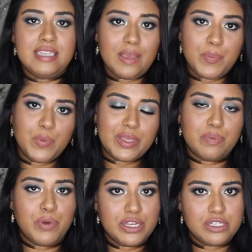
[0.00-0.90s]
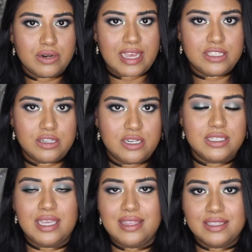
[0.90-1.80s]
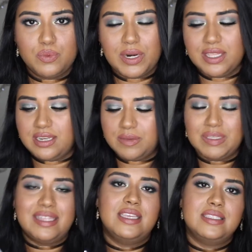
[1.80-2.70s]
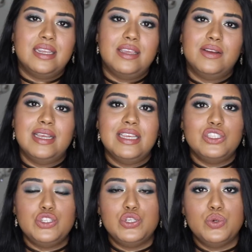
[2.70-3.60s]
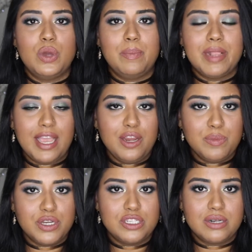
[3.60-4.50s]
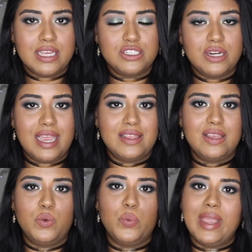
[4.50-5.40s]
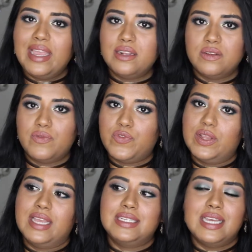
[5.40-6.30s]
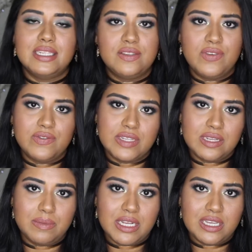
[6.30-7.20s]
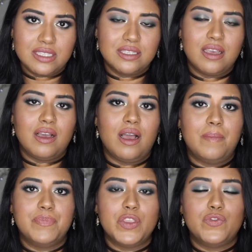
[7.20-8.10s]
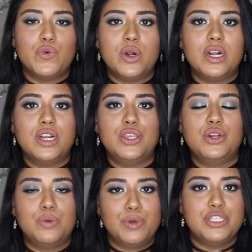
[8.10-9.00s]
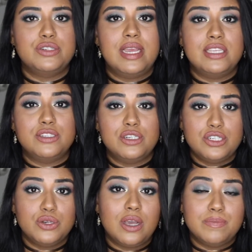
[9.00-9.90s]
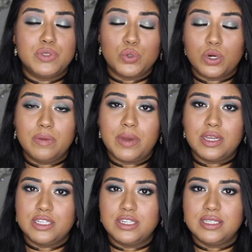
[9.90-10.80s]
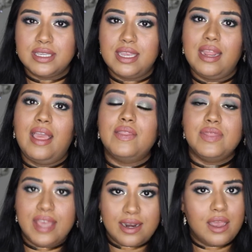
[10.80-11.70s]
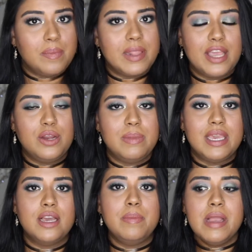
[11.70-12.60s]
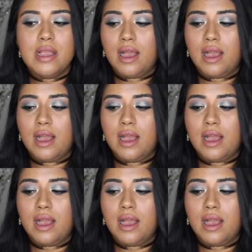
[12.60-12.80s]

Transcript: tip with moisturizers, and that's one of the tips that they said here, is to apply your moisturizer and then wait for like 10 to 15 minutes for your moisturizer to absorb onto your skin, and then apply your makeup.